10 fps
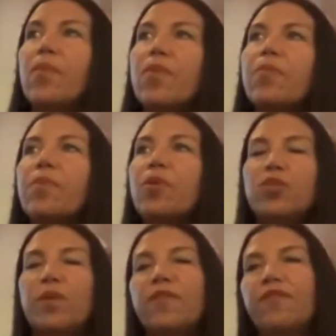the pull
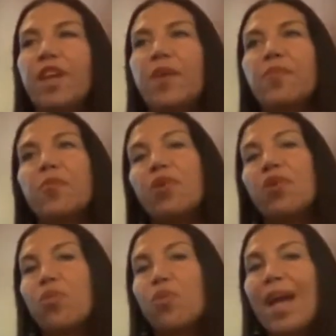twin flame will
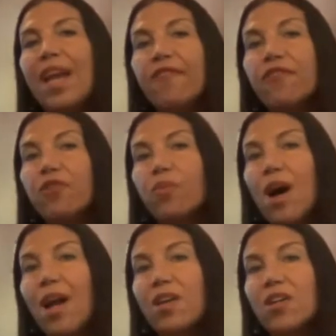pull away for a
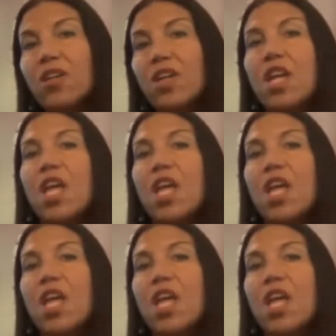while,